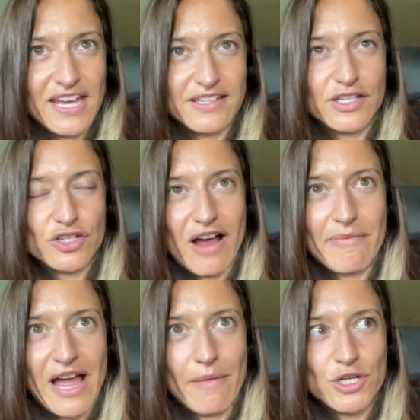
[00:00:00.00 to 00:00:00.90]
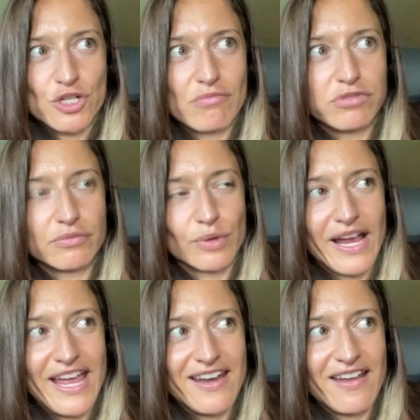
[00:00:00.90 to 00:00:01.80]
is describing how much trouble we're
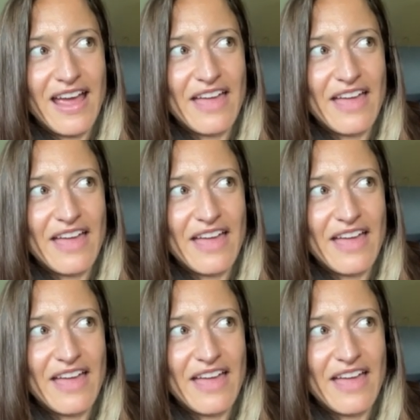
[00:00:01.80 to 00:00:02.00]
in.